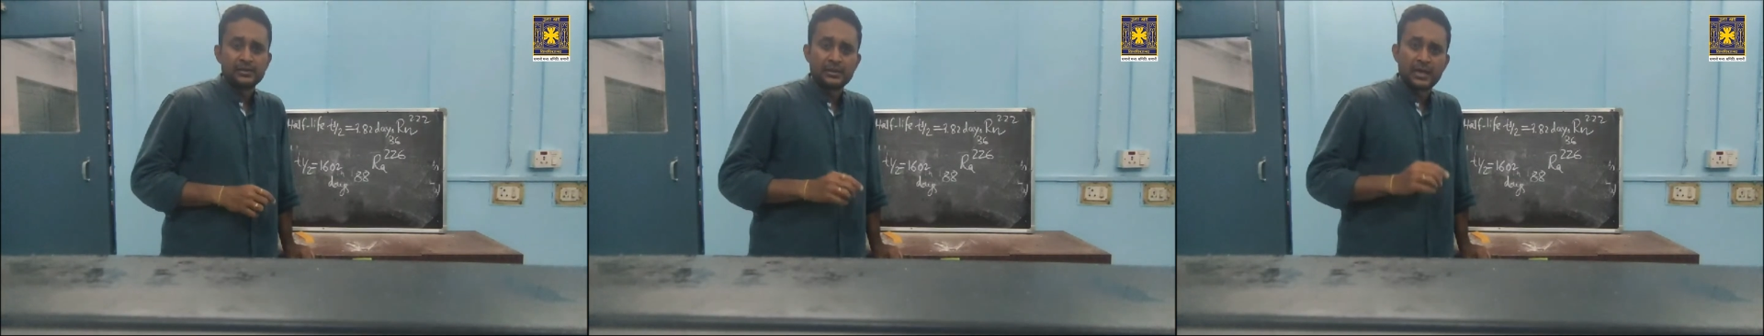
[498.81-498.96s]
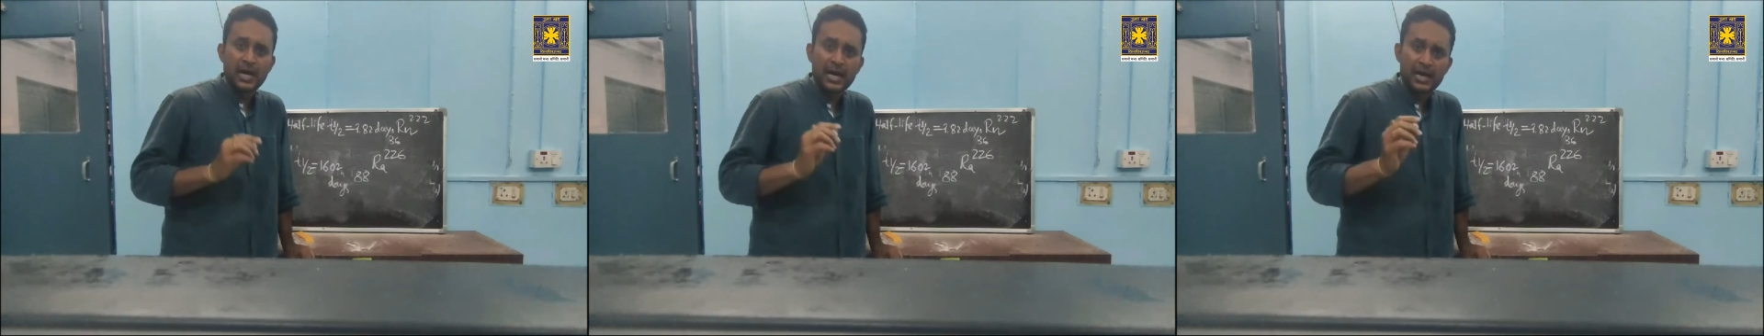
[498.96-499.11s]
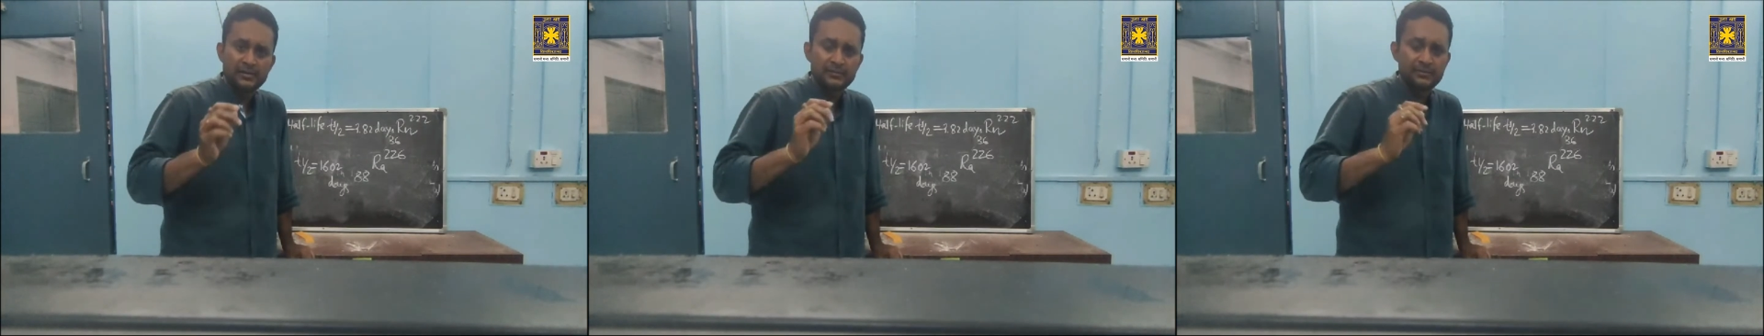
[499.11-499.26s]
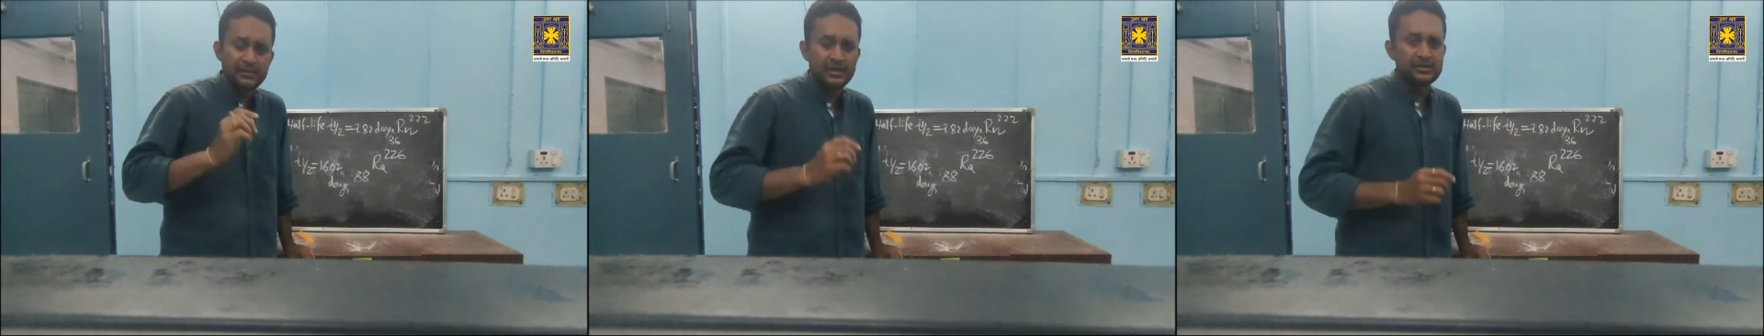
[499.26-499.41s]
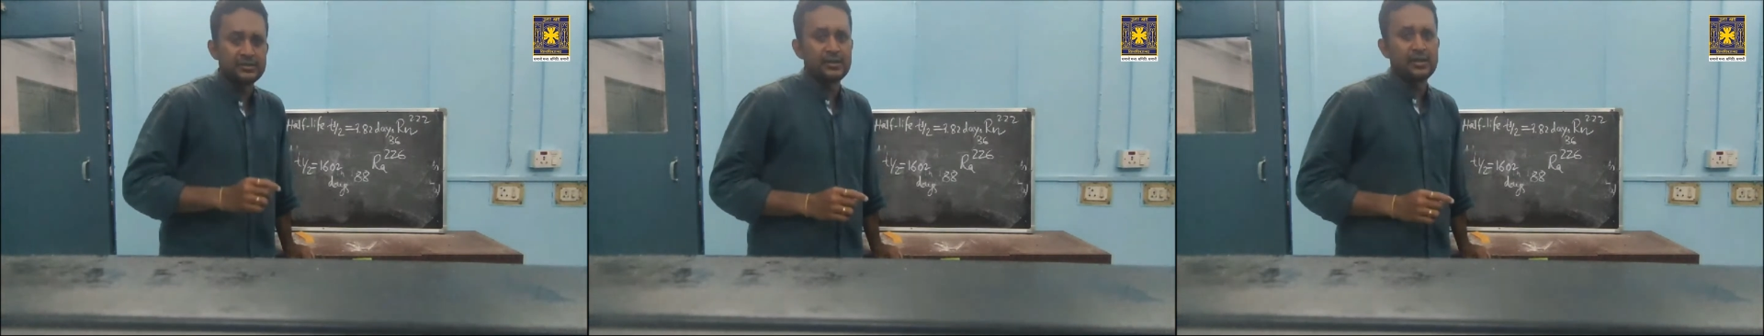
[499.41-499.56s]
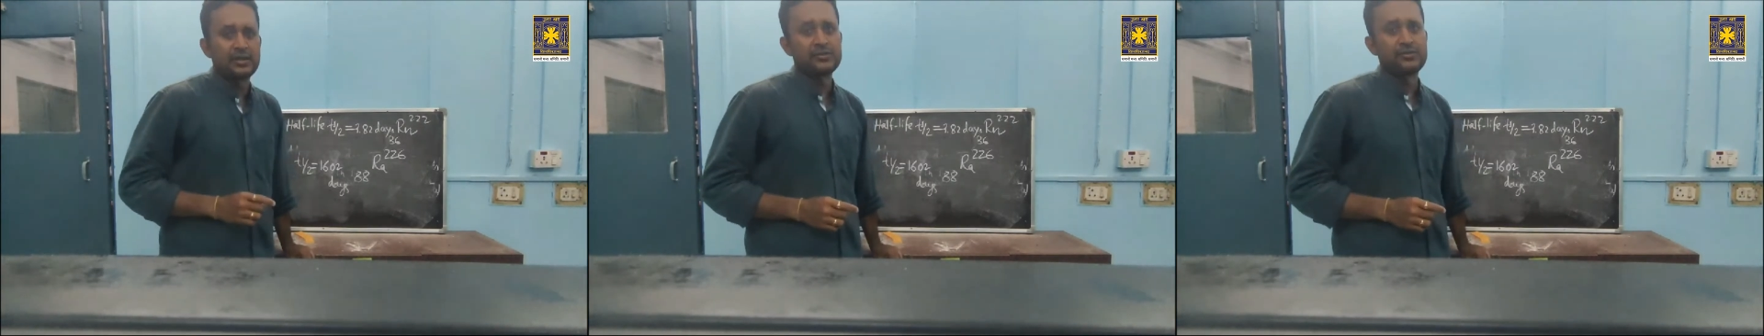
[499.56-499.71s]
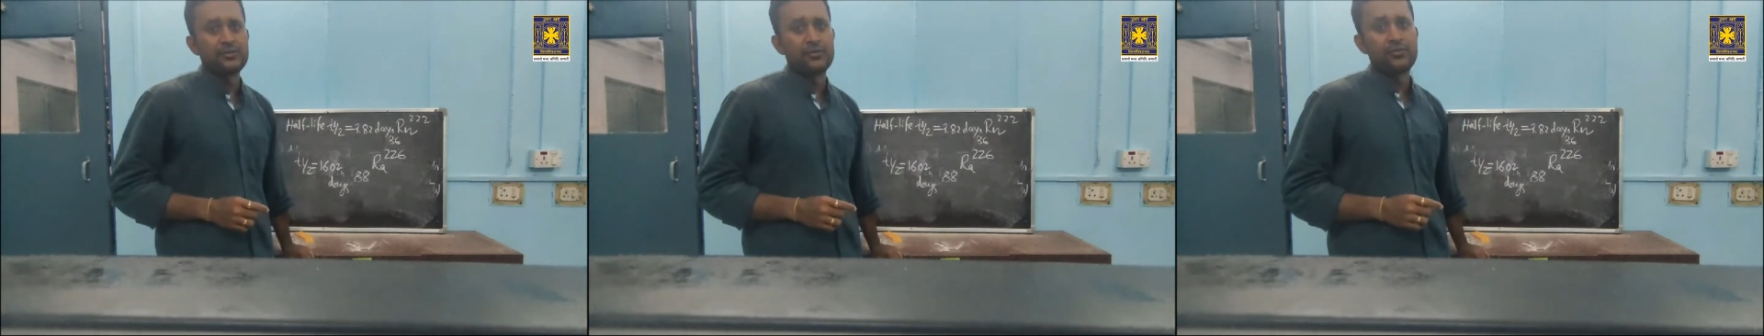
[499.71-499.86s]
Third
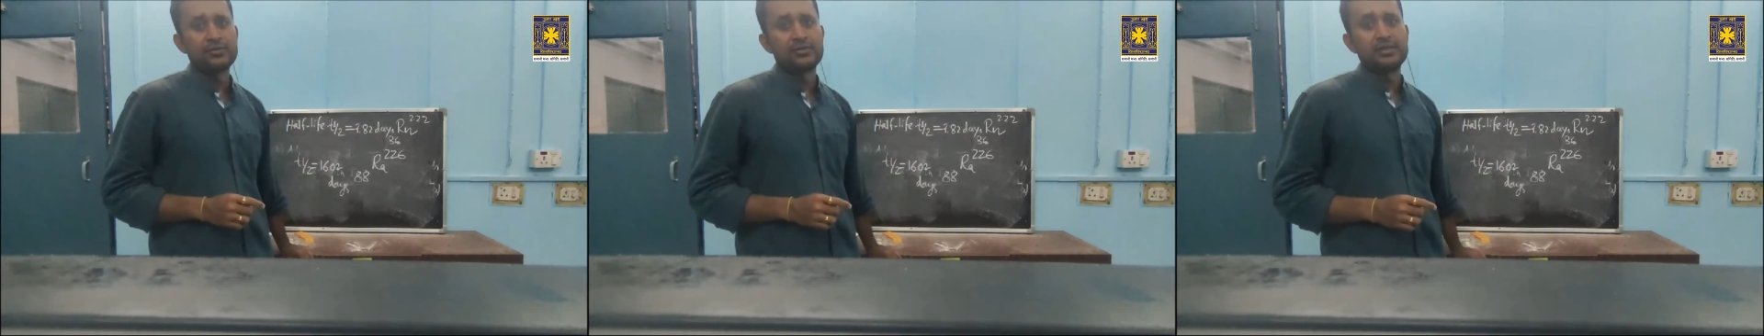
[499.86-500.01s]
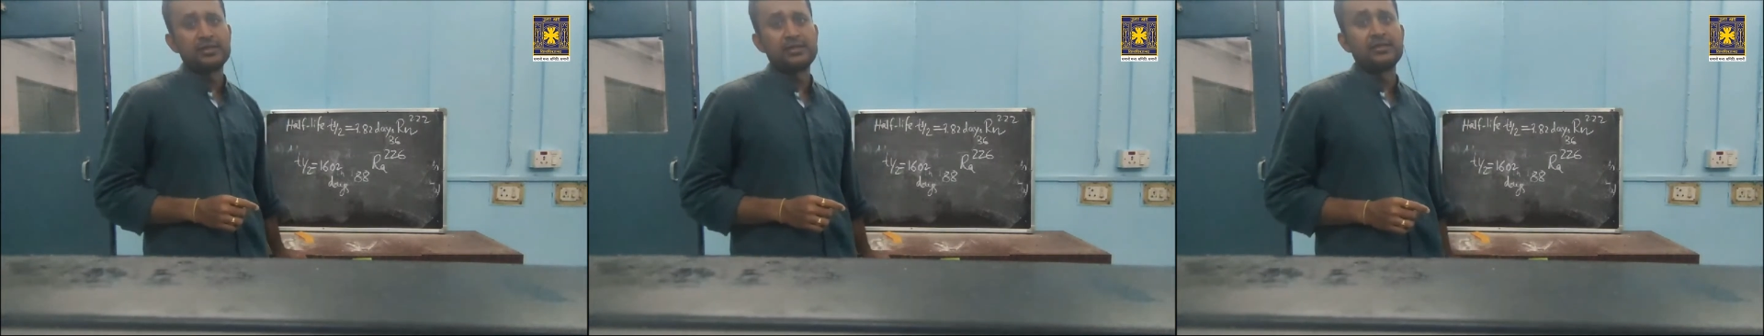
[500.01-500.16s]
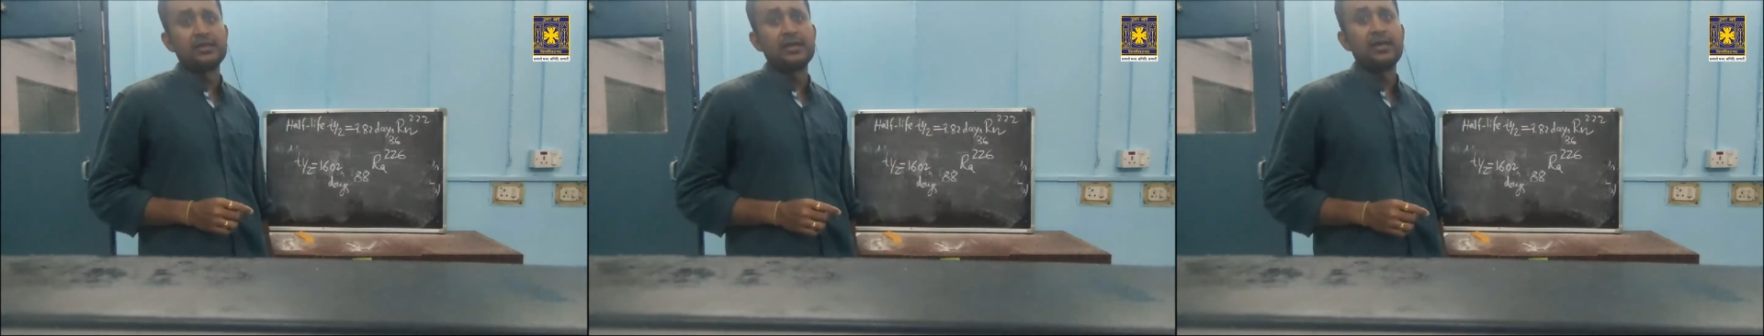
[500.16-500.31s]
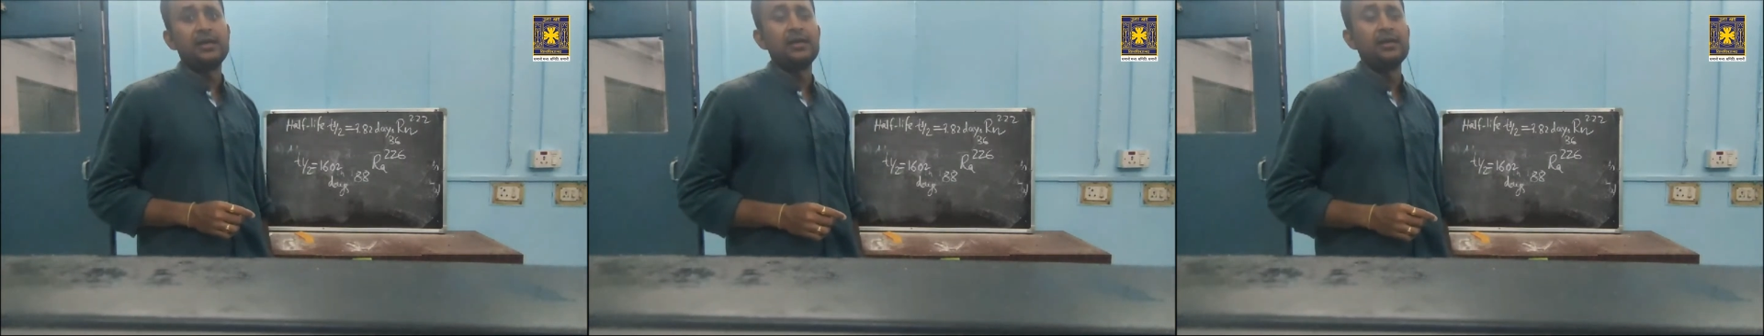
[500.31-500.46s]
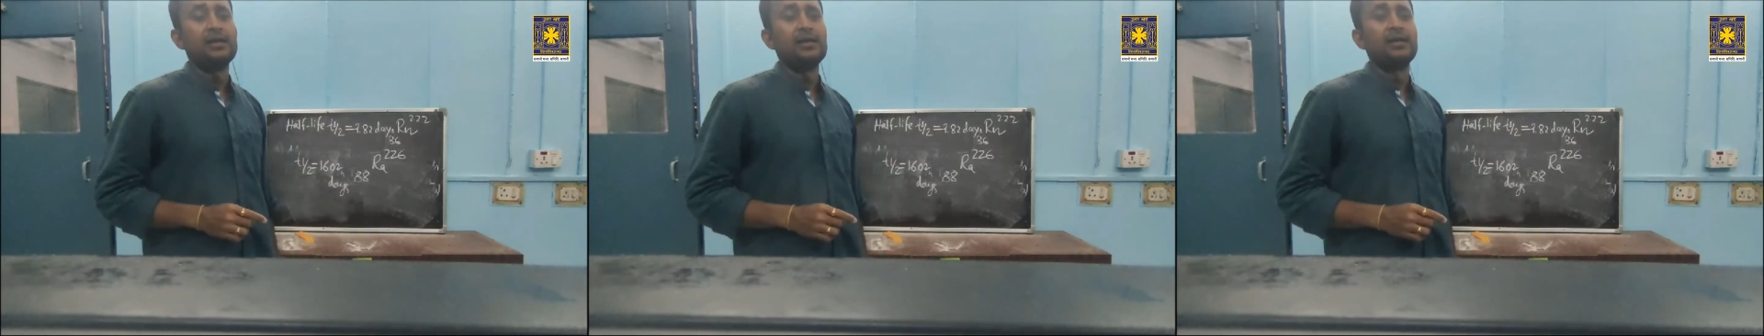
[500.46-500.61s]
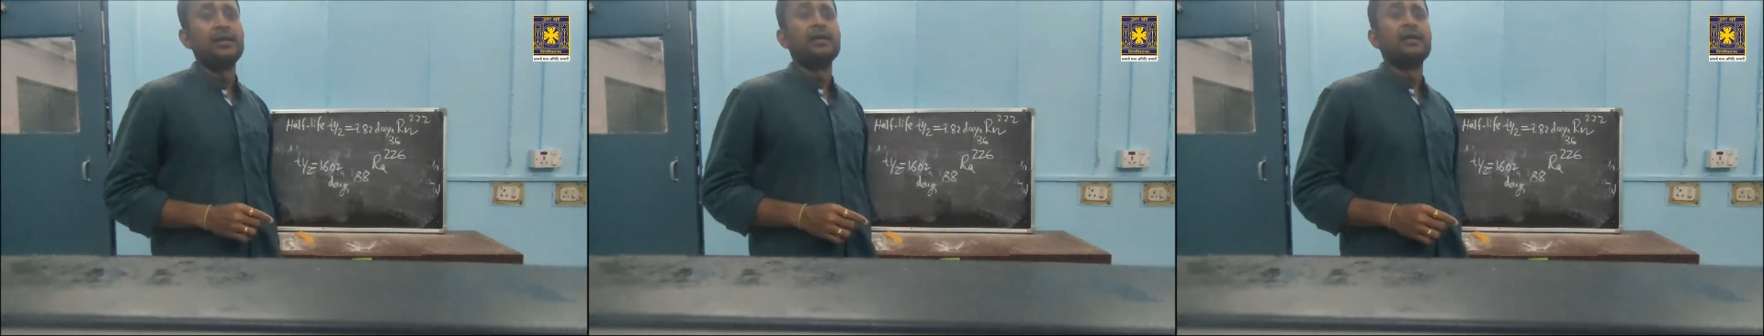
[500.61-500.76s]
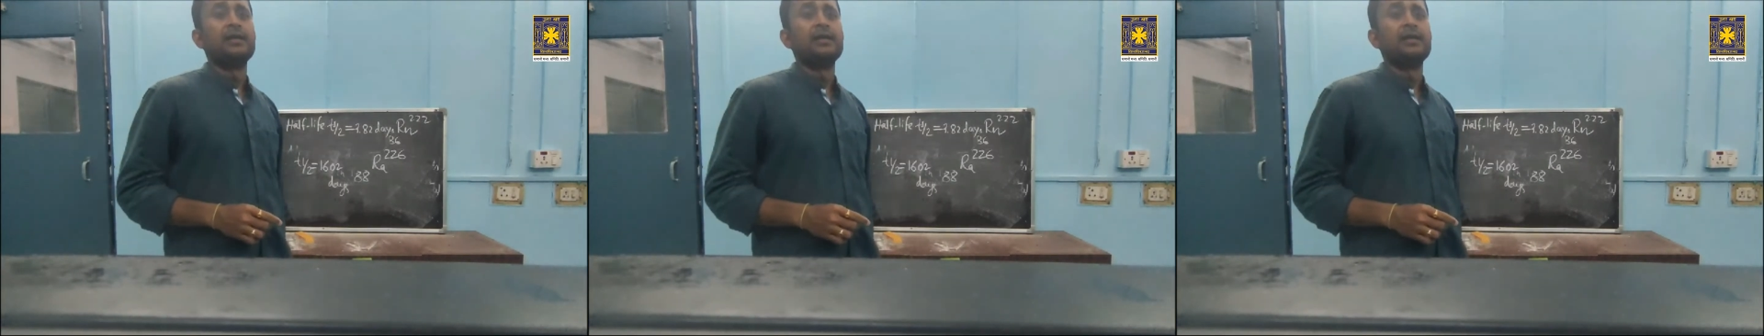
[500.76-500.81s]
natural source is the